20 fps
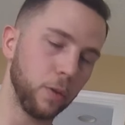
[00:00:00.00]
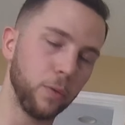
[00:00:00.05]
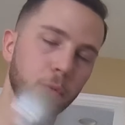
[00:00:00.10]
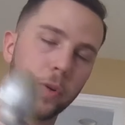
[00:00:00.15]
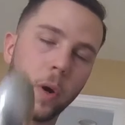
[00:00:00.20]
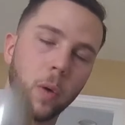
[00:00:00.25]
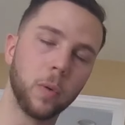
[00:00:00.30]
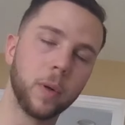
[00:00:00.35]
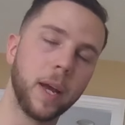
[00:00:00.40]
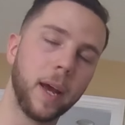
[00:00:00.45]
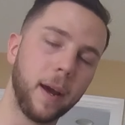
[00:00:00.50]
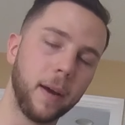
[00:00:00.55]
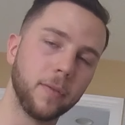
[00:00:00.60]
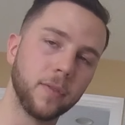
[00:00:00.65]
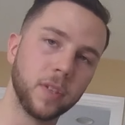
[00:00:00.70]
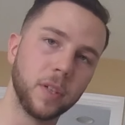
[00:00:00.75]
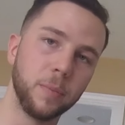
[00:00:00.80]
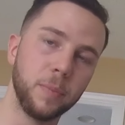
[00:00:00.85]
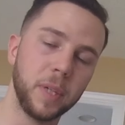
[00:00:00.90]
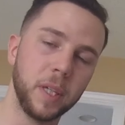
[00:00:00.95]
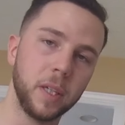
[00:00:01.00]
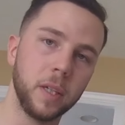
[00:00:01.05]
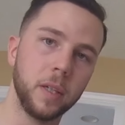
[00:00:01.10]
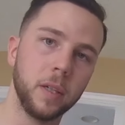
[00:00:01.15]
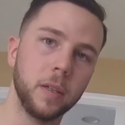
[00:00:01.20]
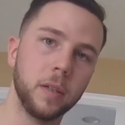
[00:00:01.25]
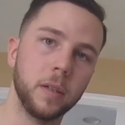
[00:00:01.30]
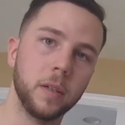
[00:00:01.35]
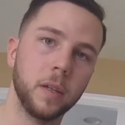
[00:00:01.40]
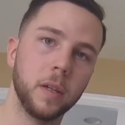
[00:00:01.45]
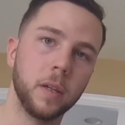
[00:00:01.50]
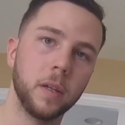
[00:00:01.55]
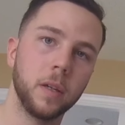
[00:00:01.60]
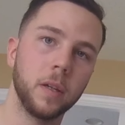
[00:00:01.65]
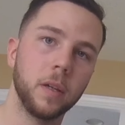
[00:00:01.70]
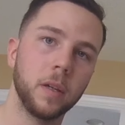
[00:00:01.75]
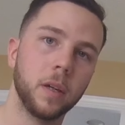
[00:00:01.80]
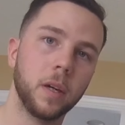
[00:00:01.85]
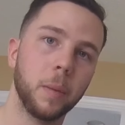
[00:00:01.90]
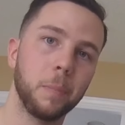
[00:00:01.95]
don't have to be
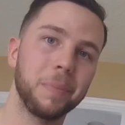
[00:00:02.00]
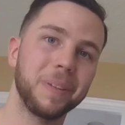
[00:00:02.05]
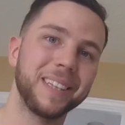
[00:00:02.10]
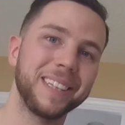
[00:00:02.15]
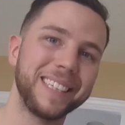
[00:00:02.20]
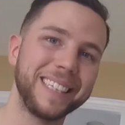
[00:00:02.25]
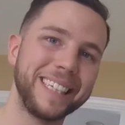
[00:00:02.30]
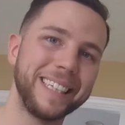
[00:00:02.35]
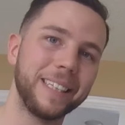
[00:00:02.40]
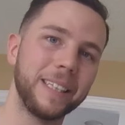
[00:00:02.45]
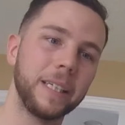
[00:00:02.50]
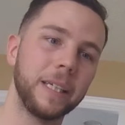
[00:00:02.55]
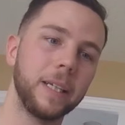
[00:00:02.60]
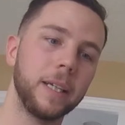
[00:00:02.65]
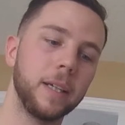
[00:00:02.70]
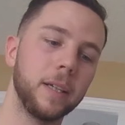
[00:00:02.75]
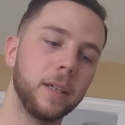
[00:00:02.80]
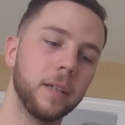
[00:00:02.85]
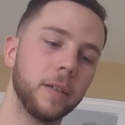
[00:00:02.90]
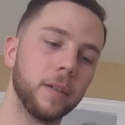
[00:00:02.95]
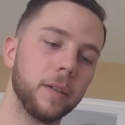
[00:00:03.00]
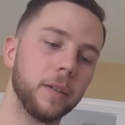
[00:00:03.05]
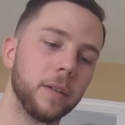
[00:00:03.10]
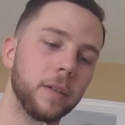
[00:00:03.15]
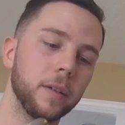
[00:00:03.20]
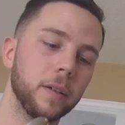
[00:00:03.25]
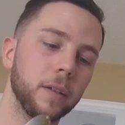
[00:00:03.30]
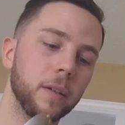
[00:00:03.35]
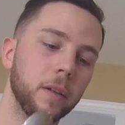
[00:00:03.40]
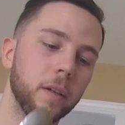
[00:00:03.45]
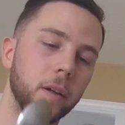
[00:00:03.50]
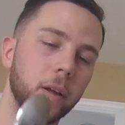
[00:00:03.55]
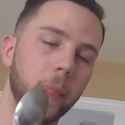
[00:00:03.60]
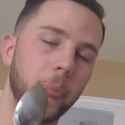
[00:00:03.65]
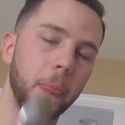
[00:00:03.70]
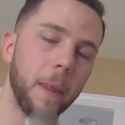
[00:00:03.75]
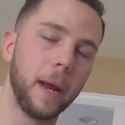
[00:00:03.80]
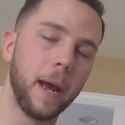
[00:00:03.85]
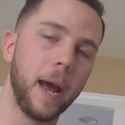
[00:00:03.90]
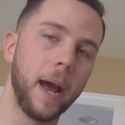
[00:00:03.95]
completely
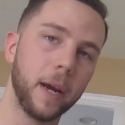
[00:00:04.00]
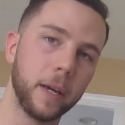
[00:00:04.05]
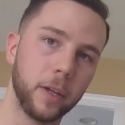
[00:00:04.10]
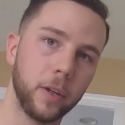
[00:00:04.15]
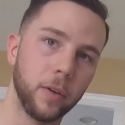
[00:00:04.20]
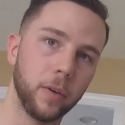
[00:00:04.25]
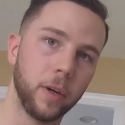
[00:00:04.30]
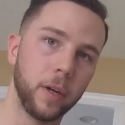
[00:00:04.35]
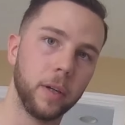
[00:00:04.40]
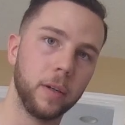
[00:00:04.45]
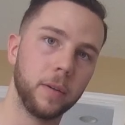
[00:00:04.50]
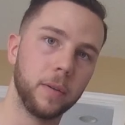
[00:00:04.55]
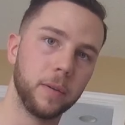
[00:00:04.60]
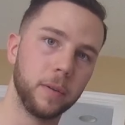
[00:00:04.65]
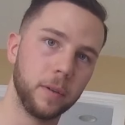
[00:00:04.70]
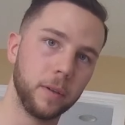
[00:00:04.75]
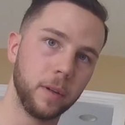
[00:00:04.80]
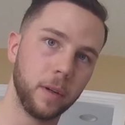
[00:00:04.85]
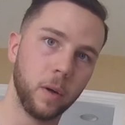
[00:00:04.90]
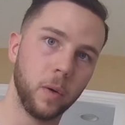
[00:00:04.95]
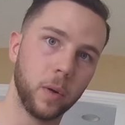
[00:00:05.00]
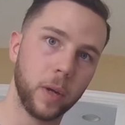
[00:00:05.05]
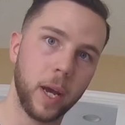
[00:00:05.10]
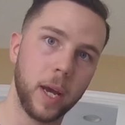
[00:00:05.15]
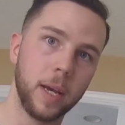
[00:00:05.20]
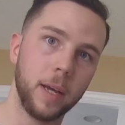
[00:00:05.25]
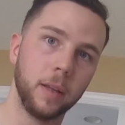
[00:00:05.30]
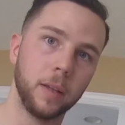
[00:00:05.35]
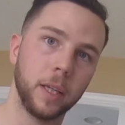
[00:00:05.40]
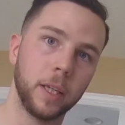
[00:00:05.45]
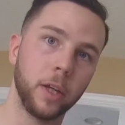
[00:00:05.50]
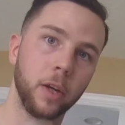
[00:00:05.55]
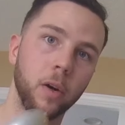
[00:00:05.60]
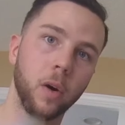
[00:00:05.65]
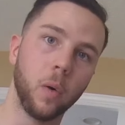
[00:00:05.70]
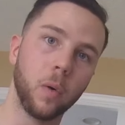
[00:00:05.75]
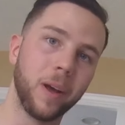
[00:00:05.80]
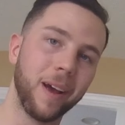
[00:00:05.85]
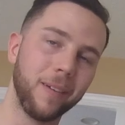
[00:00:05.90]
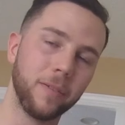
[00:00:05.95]
accurate, okay? Like, you
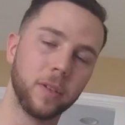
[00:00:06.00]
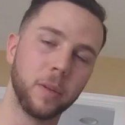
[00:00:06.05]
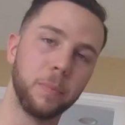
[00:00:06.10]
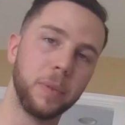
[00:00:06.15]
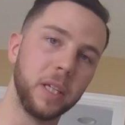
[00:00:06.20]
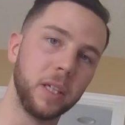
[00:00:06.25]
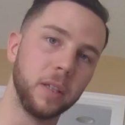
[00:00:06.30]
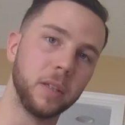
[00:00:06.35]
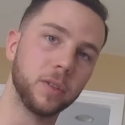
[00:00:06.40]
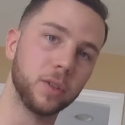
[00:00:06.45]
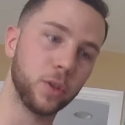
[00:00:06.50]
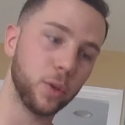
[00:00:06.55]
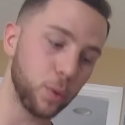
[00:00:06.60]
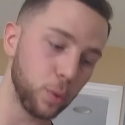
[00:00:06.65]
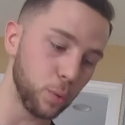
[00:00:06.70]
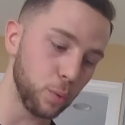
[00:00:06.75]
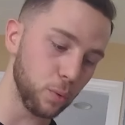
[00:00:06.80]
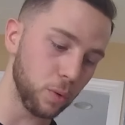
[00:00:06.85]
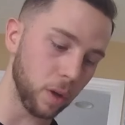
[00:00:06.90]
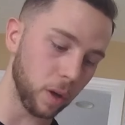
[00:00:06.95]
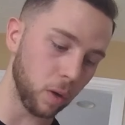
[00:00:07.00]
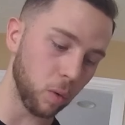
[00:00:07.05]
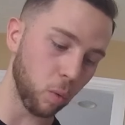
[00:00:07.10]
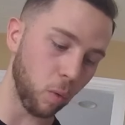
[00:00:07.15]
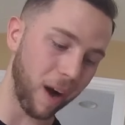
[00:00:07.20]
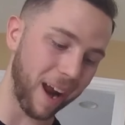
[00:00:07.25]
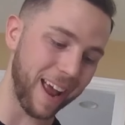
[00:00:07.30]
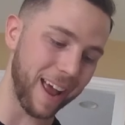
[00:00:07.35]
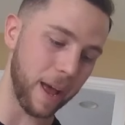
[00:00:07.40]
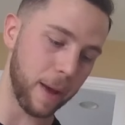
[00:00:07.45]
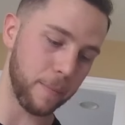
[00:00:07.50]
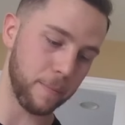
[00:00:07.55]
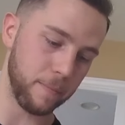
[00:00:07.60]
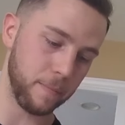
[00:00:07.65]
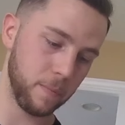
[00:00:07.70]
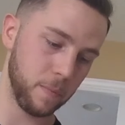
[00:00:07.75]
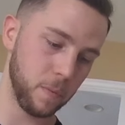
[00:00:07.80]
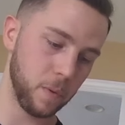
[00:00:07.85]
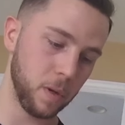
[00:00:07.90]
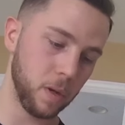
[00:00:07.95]
don't have to be to the gram,
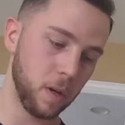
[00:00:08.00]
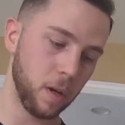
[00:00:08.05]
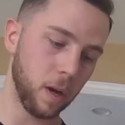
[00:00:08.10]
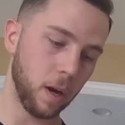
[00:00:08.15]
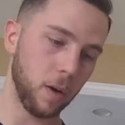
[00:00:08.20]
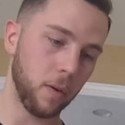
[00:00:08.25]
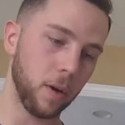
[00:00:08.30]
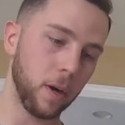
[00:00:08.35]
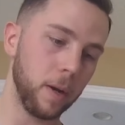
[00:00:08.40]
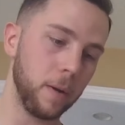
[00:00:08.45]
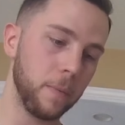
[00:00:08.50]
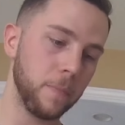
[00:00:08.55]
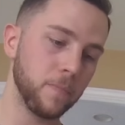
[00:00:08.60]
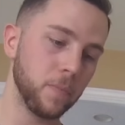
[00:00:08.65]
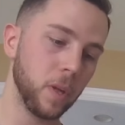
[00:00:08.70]
all right?